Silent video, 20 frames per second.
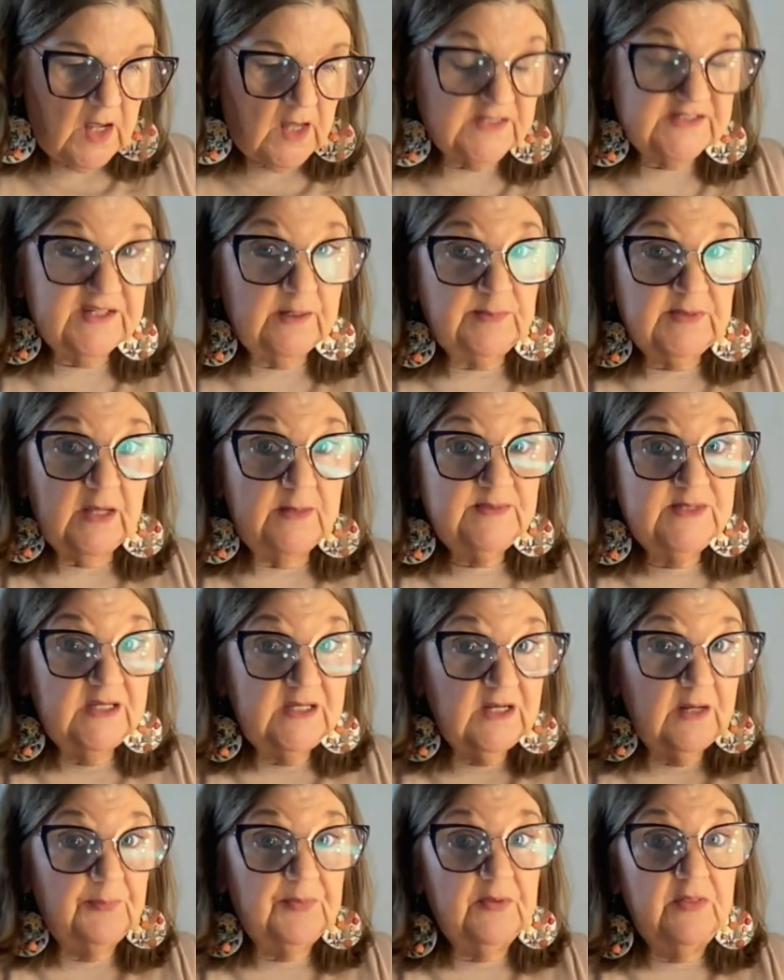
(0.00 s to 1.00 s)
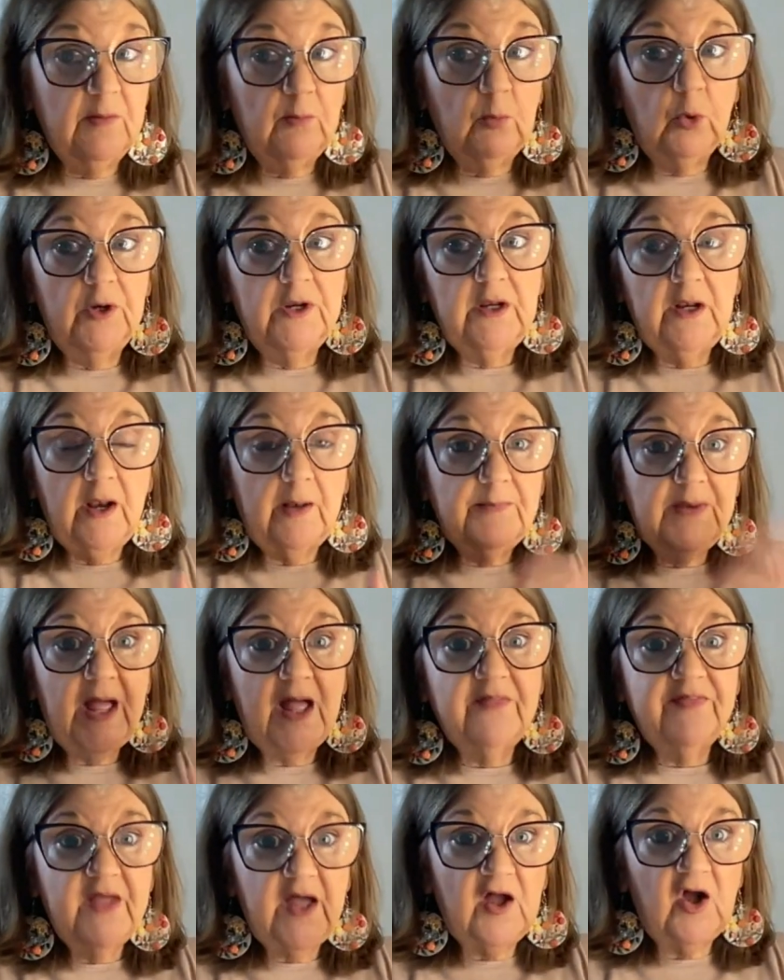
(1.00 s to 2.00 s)
Sometimes I get up in the morning and I'm
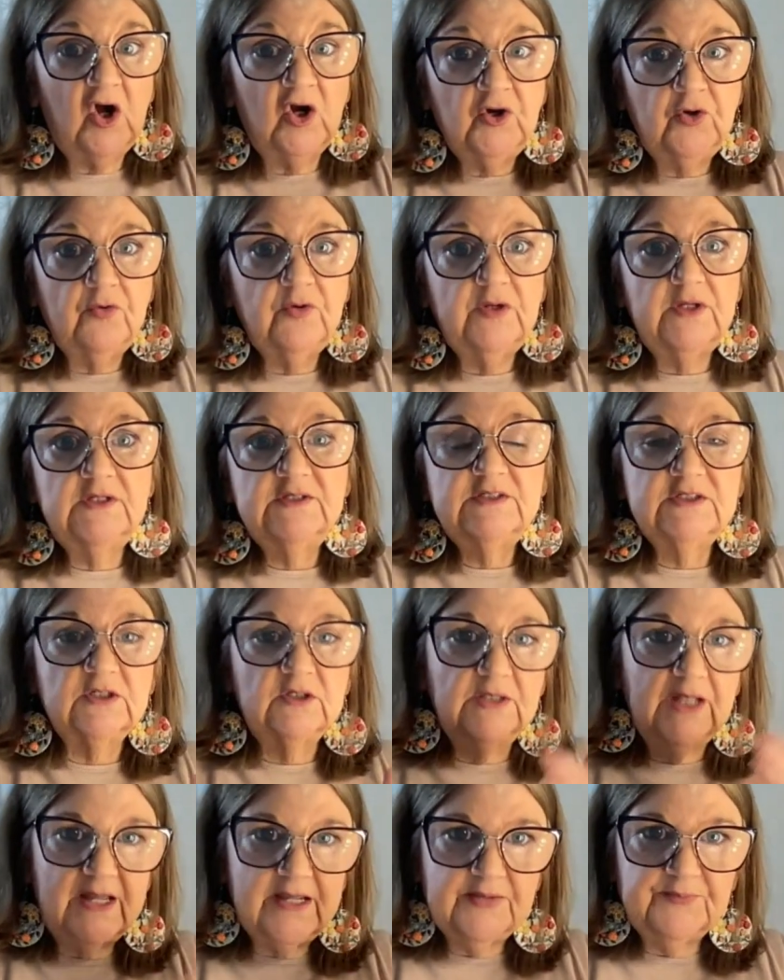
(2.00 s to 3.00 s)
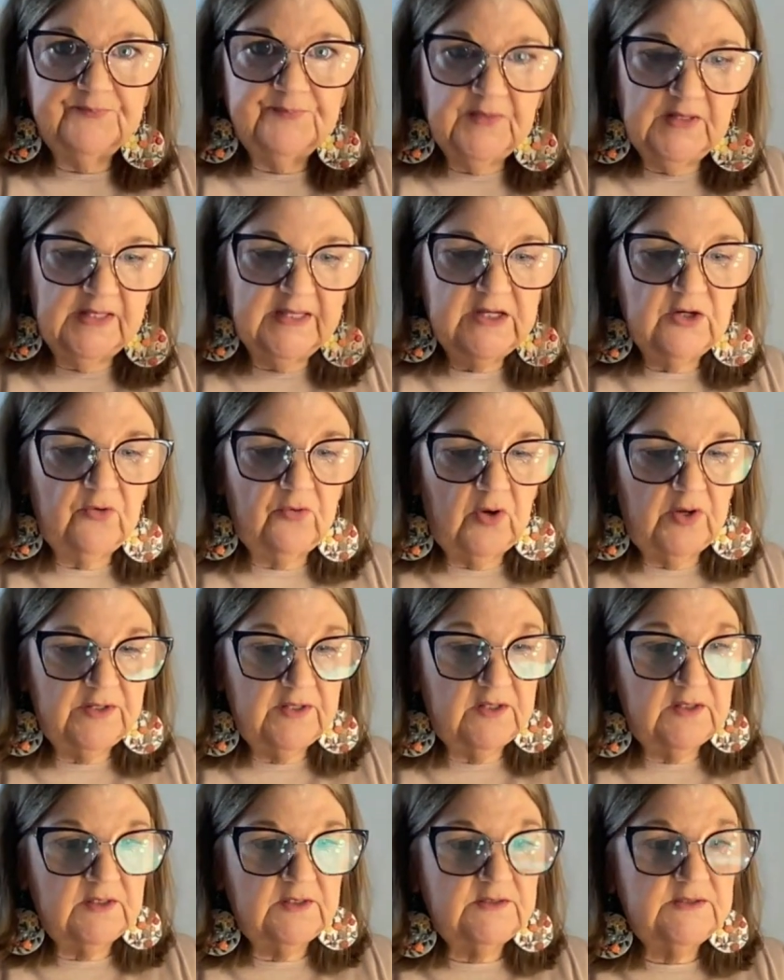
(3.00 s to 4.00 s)
not that hungry until like later on
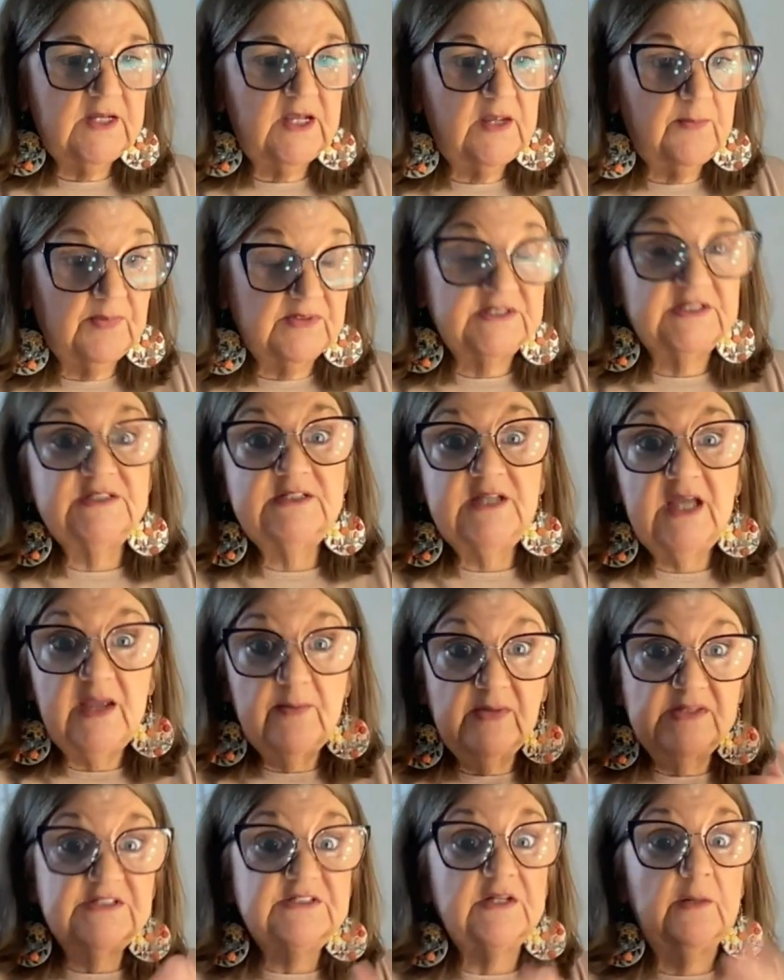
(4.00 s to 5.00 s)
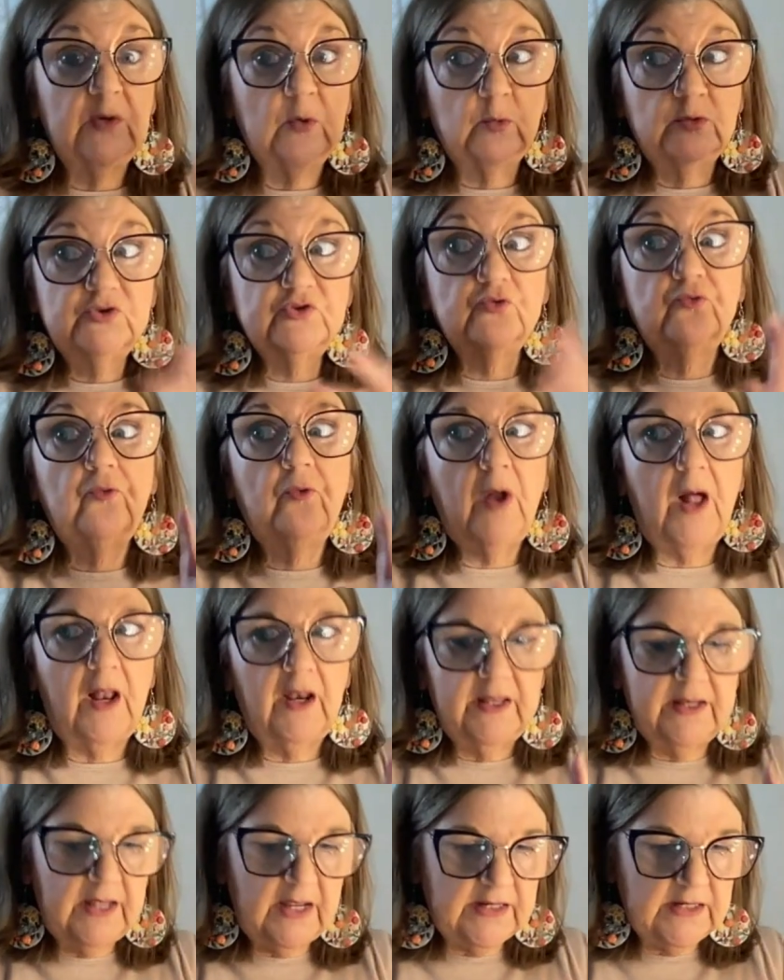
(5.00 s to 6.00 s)
in the day. But today my stomach was
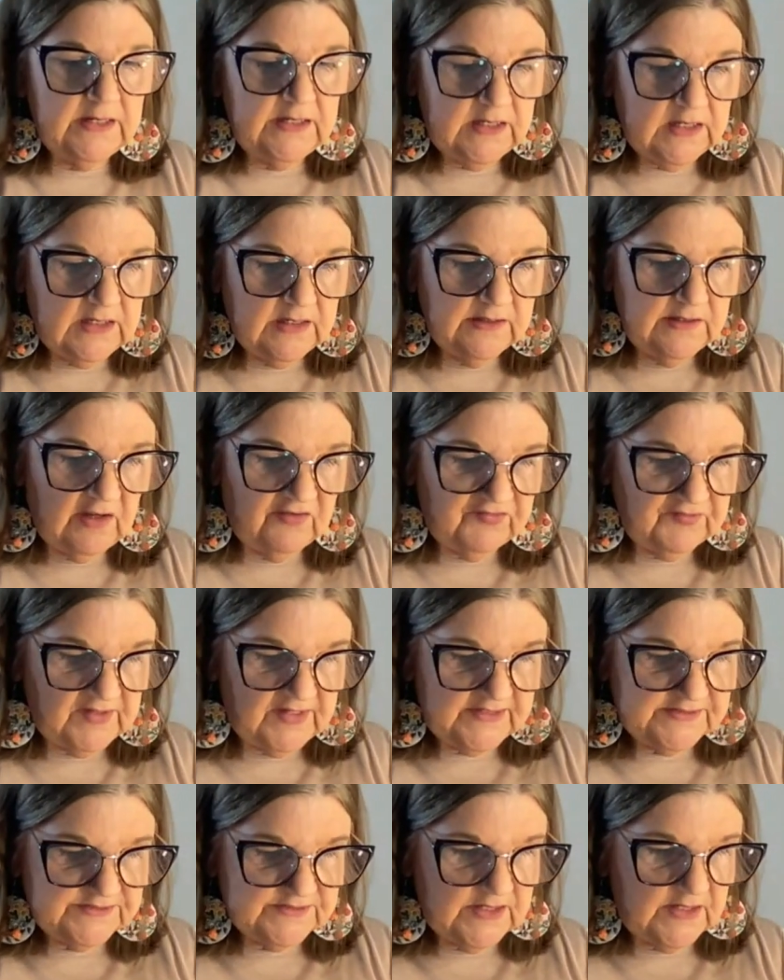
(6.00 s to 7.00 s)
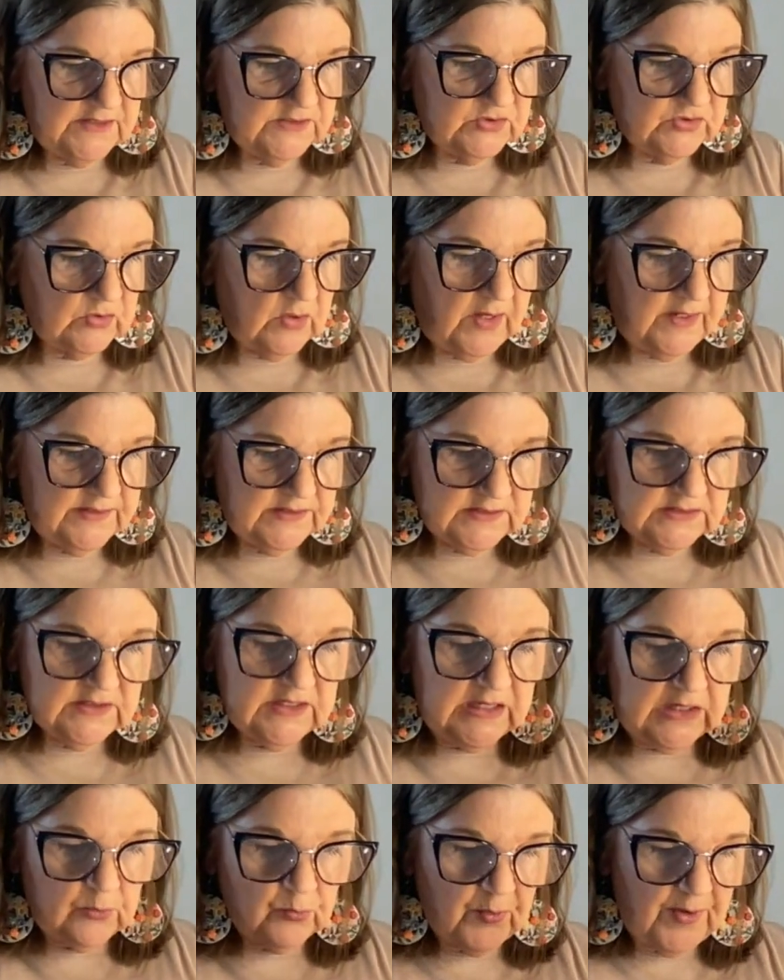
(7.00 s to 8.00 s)
growling. I didn't eat enough last night, so I did
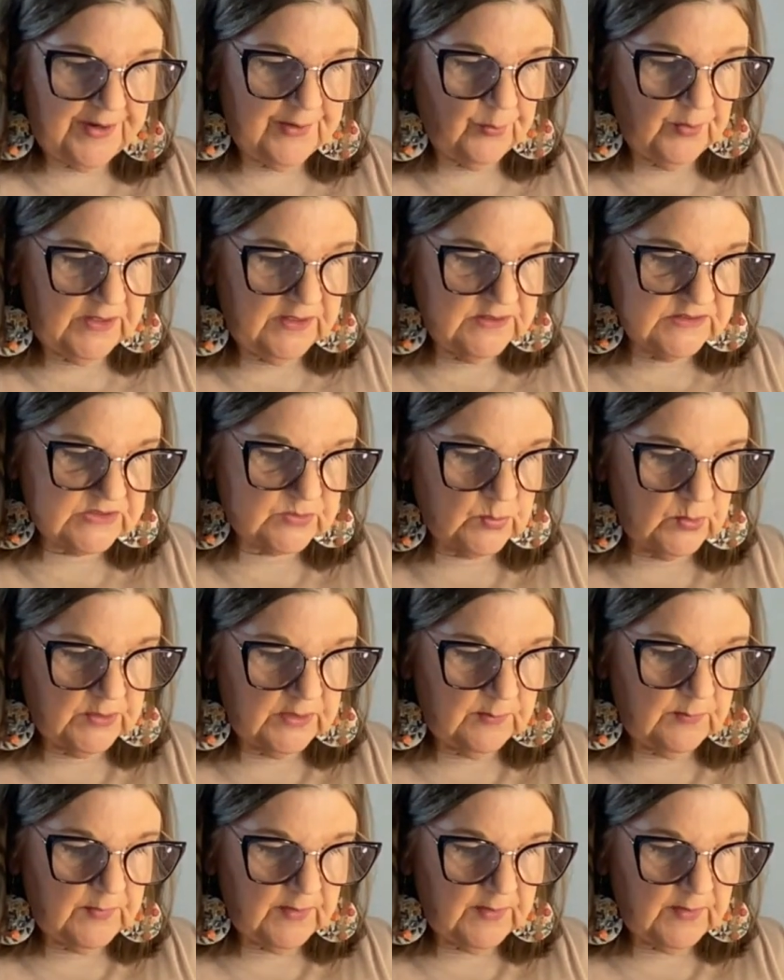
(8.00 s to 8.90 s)
eat right away this morning.